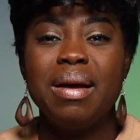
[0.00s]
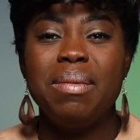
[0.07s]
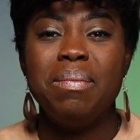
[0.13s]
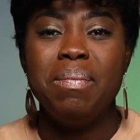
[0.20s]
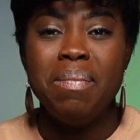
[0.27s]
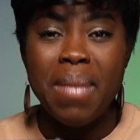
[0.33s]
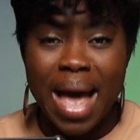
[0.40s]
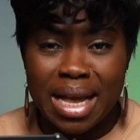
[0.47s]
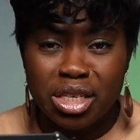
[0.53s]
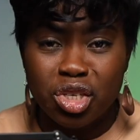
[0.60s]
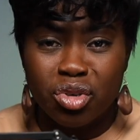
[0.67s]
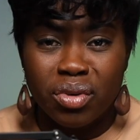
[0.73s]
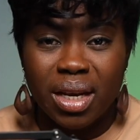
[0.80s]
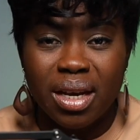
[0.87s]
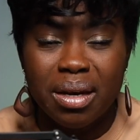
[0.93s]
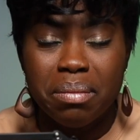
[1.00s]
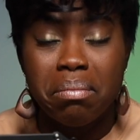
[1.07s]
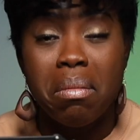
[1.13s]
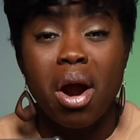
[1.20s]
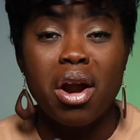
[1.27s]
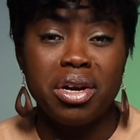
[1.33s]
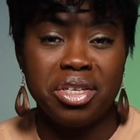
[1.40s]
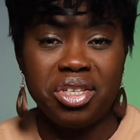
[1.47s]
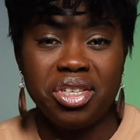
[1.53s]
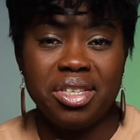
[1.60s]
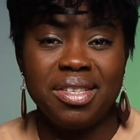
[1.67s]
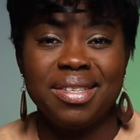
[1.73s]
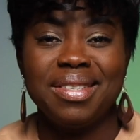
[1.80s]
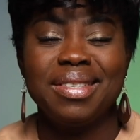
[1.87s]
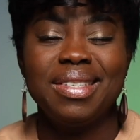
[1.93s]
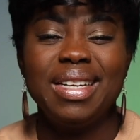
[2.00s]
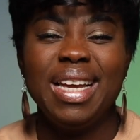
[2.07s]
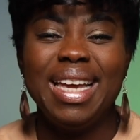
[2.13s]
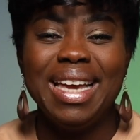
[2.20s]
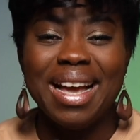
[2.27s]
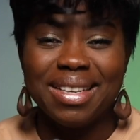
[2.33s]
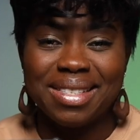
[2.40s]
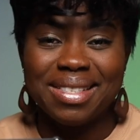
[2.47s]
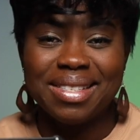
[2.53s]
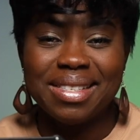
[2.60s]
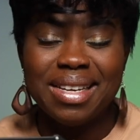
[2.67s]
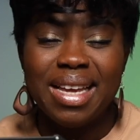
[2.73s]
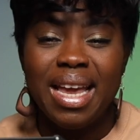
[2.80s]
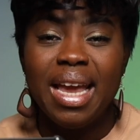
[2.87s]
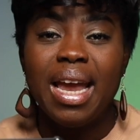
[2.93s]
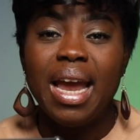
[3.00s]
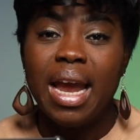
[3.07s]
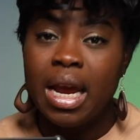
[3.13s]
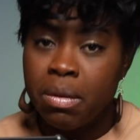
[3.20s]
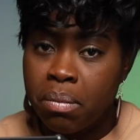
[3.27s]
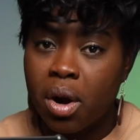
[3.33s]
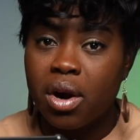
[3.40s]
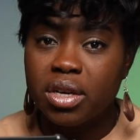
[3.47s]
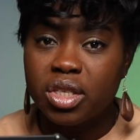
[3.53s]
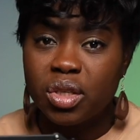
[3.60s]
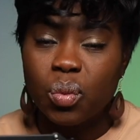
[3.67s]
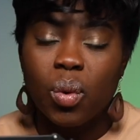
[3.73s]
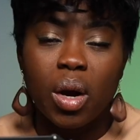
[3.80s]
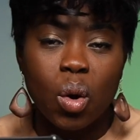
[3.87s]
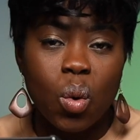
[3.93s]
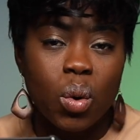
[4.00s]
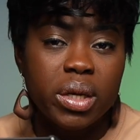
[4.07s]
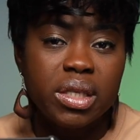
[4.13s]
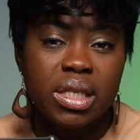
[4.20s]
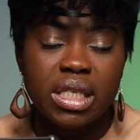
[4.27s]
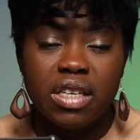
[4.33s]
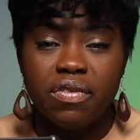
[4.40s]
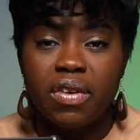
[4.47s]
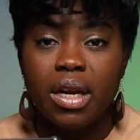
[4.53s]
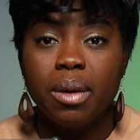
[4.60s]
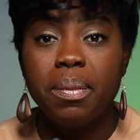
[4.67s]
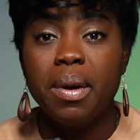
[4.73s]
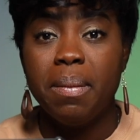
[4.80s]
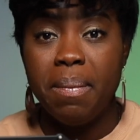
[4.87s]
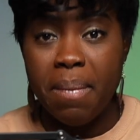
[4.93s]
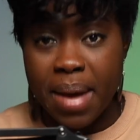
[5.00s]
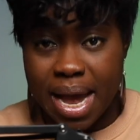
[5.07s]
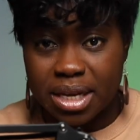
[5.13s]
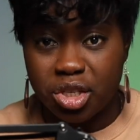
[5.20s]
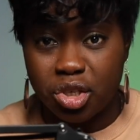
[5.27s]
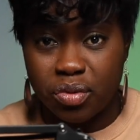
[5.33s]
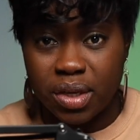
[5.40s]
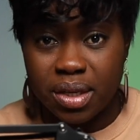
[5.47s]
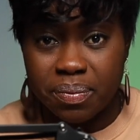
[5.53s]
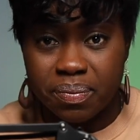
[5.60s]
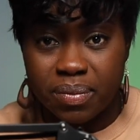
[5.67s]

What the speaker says: Mastery March. Yes, in March, we're going to develop mastery.